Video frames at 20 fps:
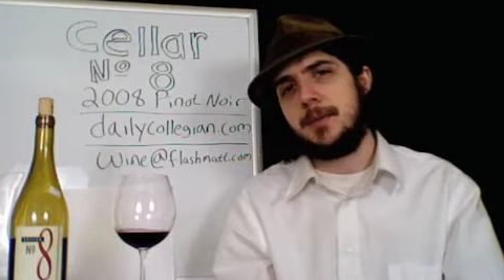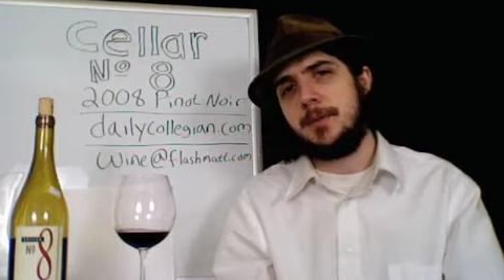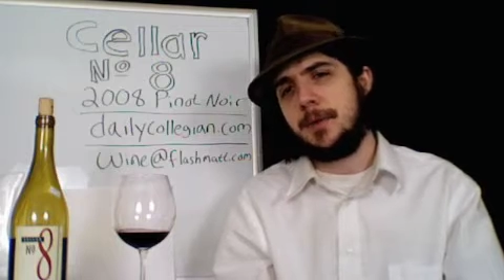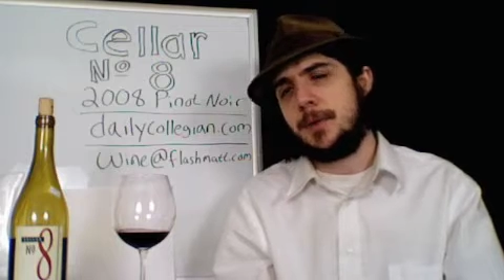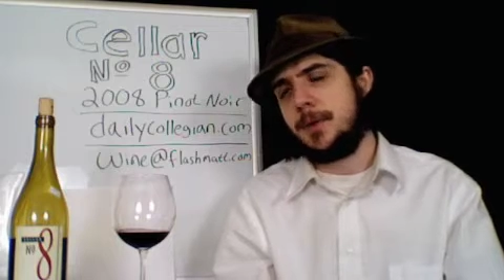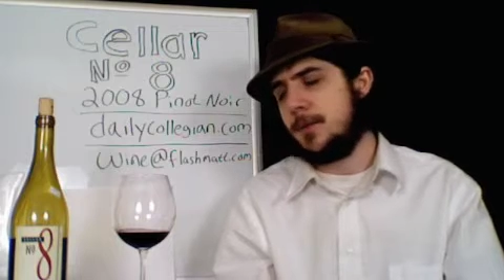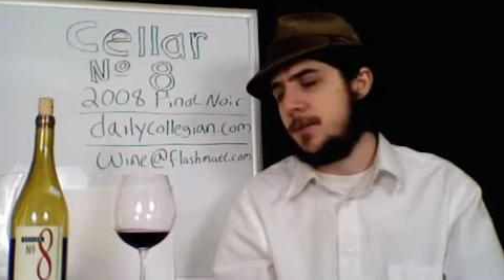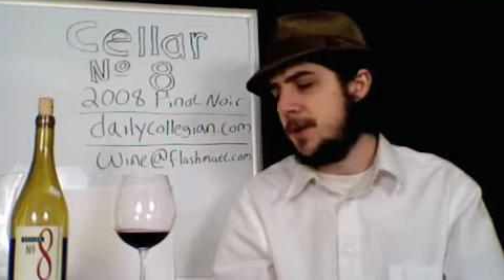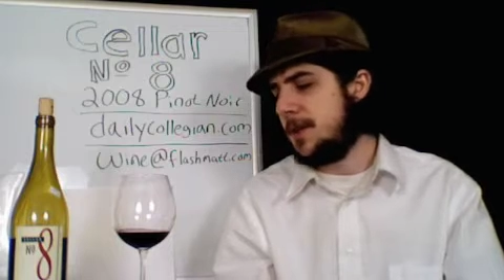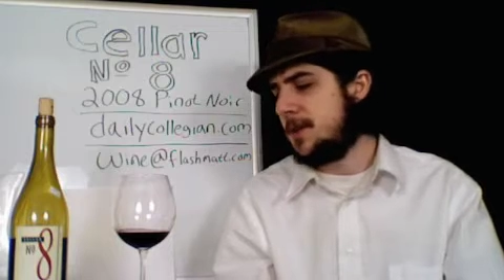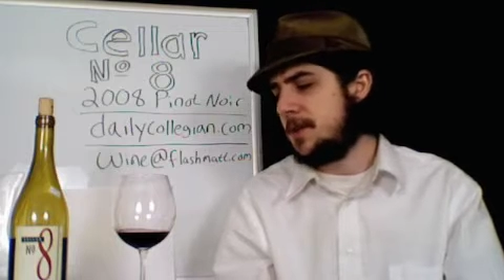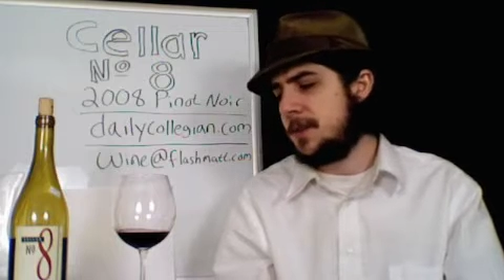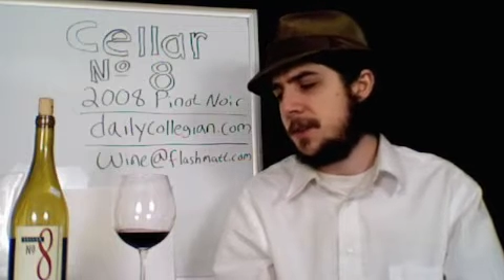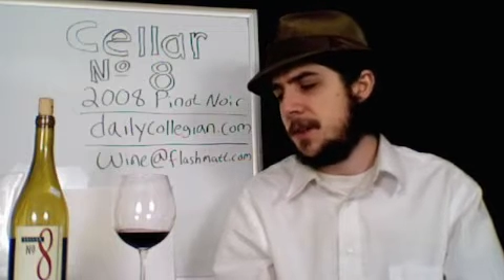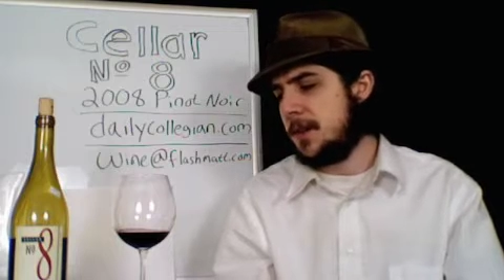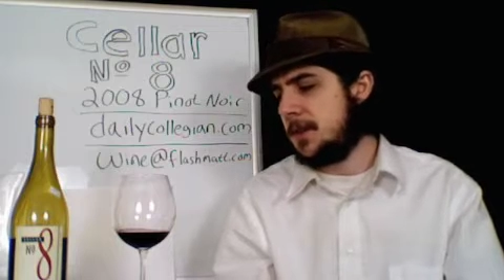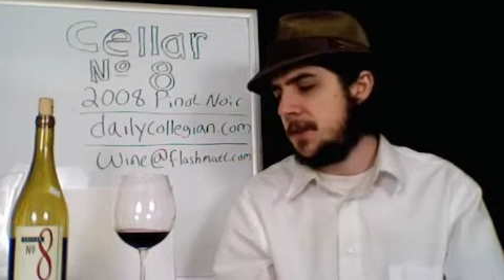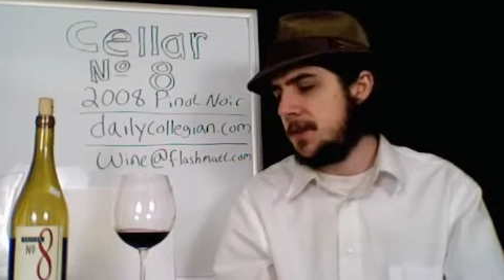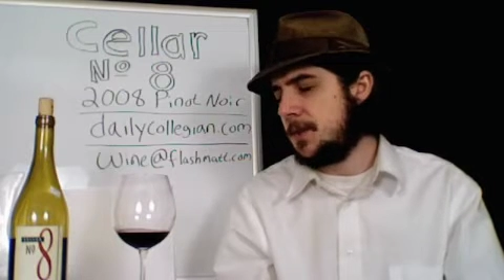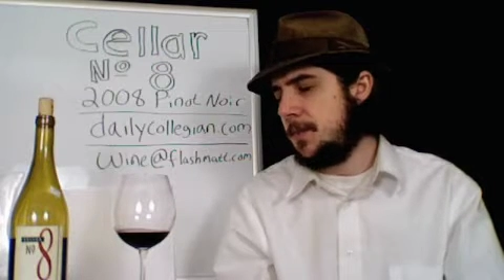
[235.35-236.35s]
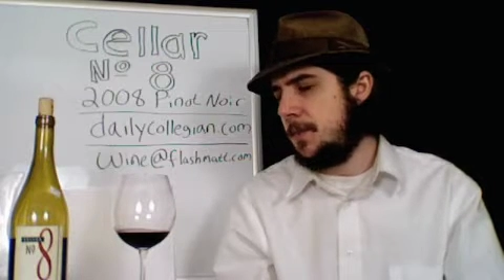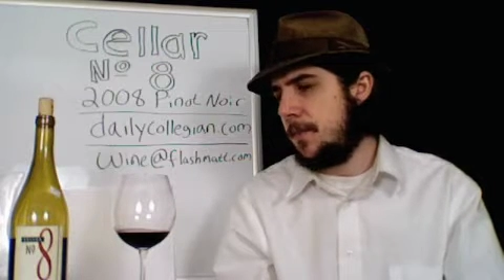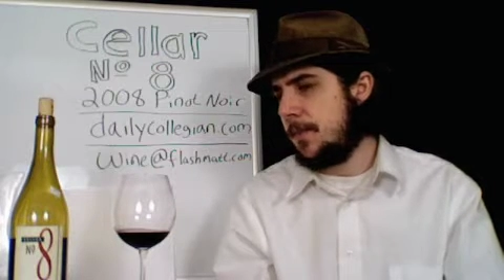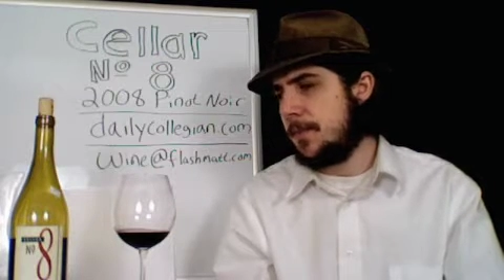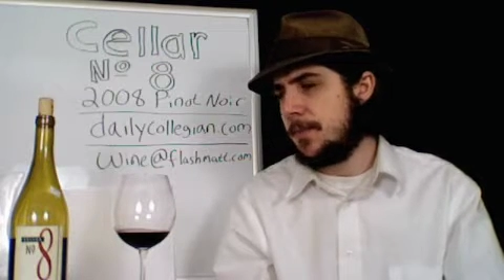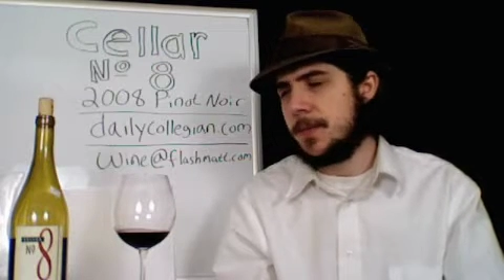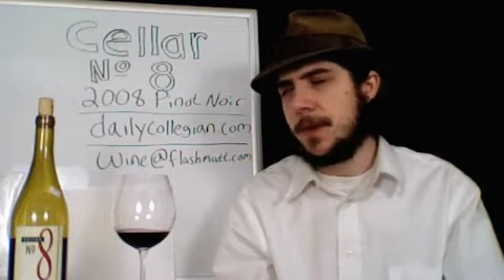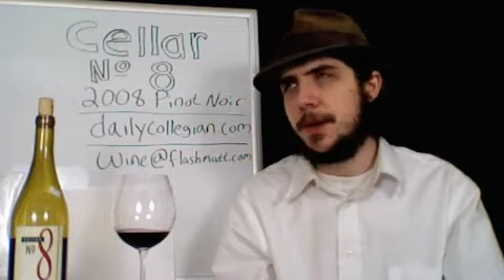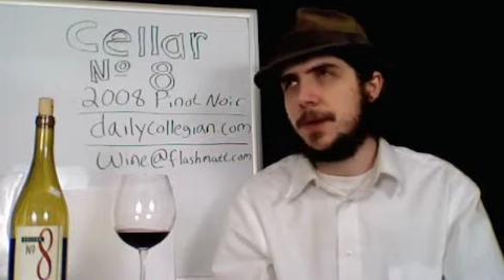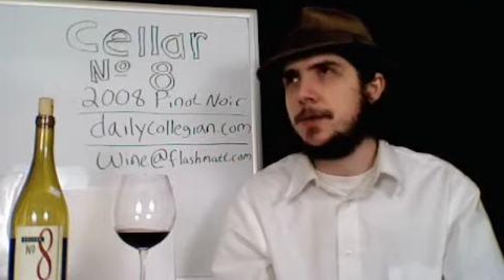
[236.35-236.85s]
with a red sauce.
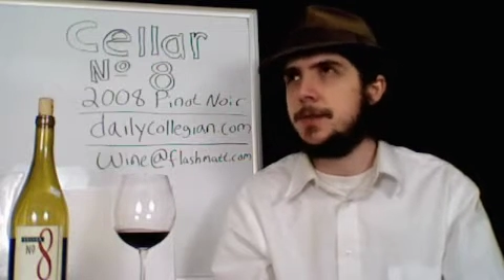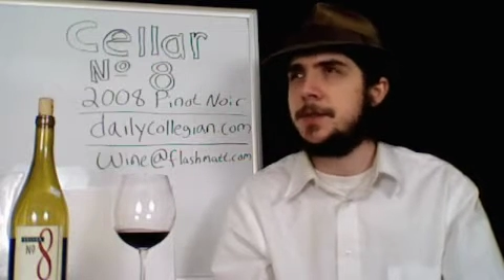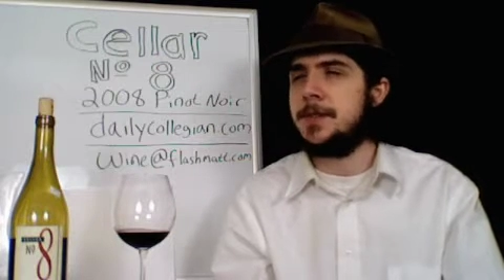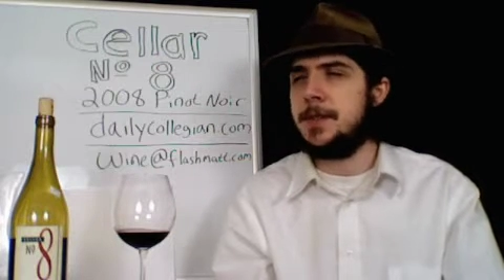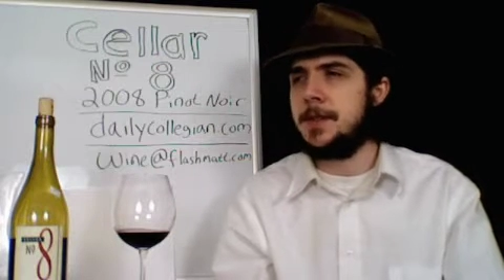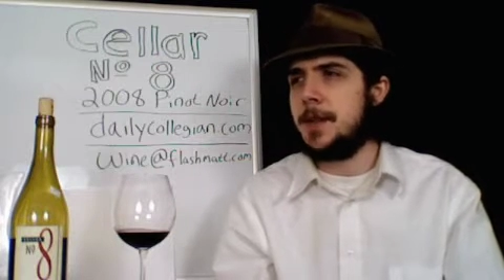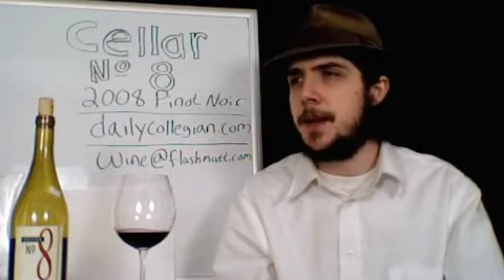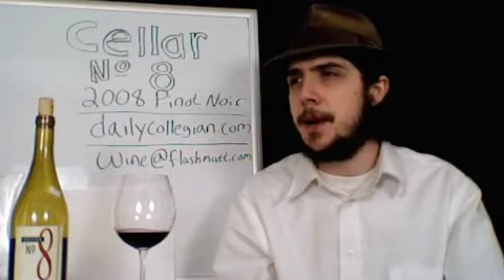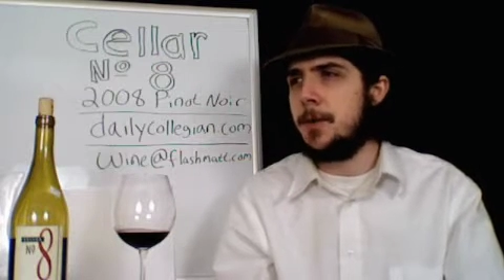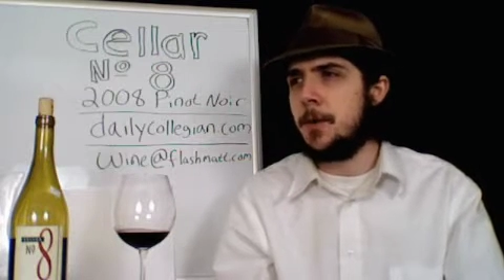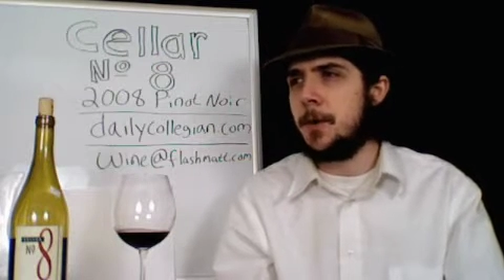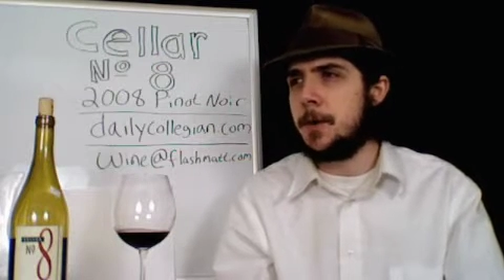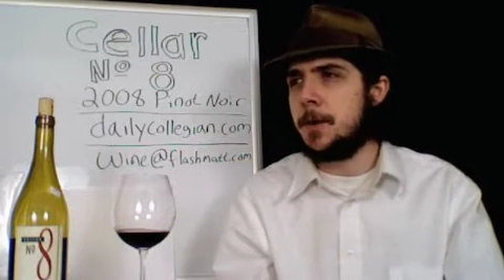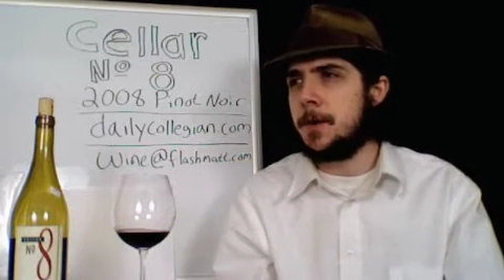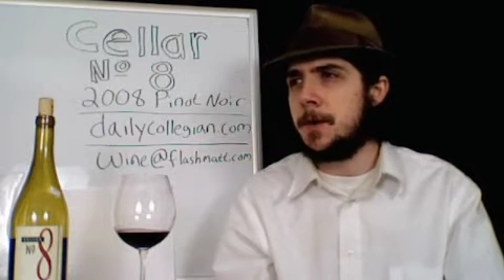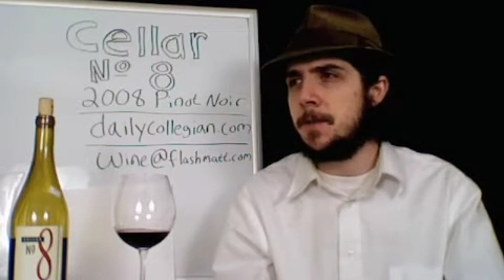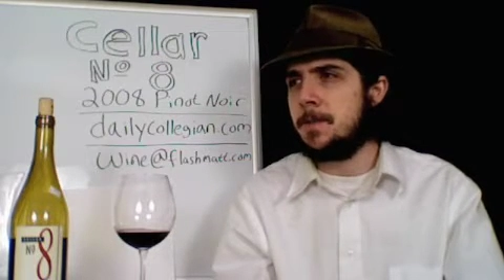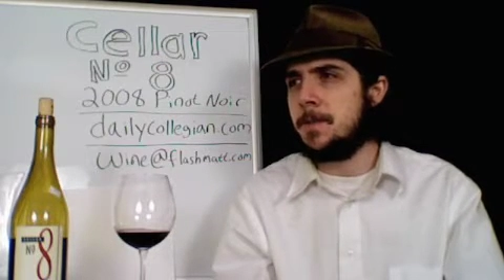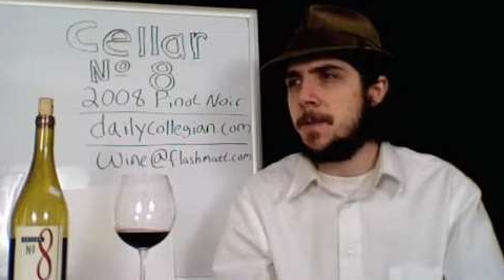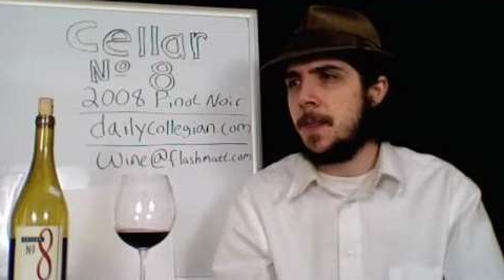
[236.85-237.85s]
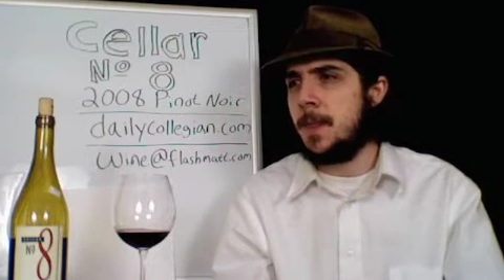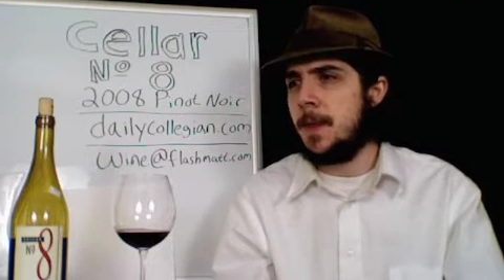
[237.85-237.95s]
I don't see that working.